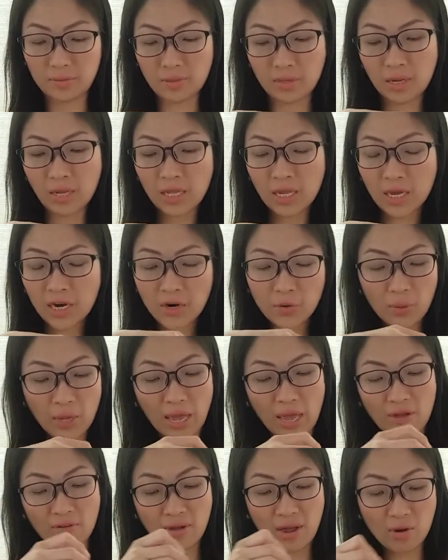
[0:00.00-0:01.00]
And here we
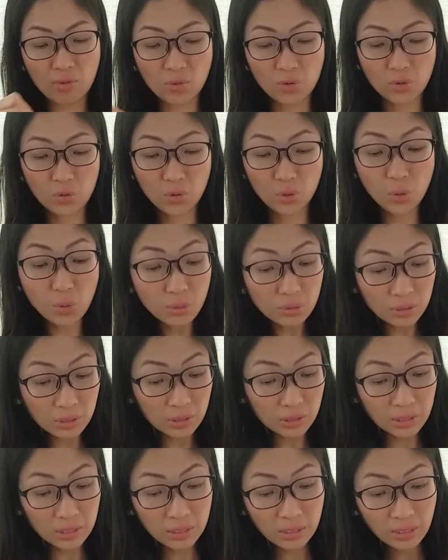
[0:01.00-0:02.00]
have our
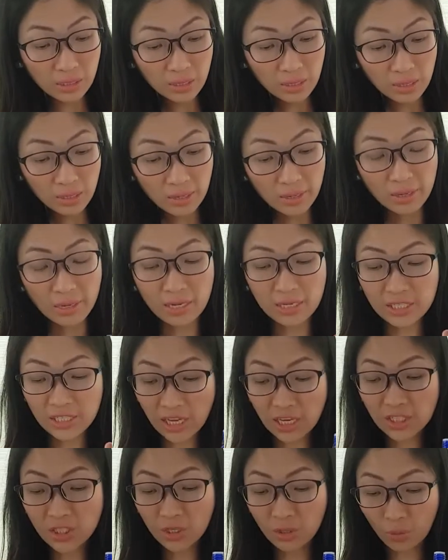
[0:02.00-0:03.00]
rose
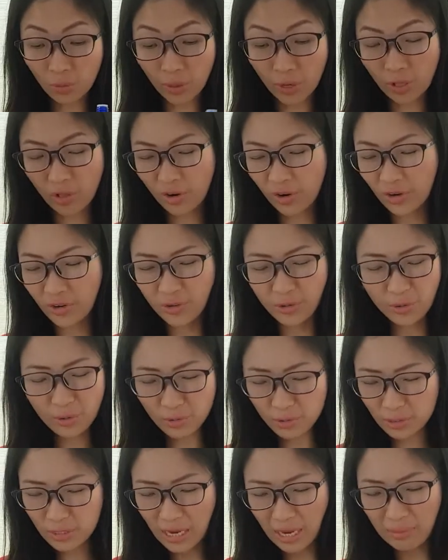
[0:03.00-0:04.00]
essential oil or
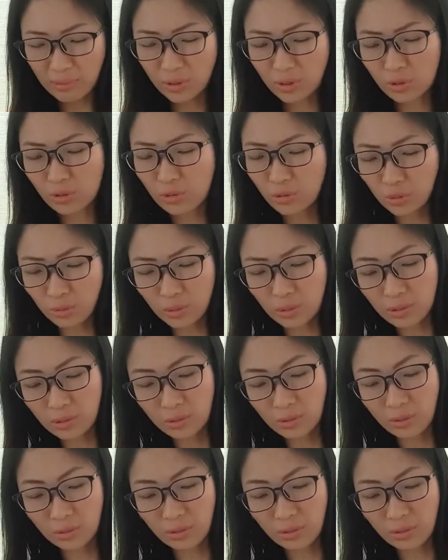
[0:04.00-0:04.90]
rose absolute.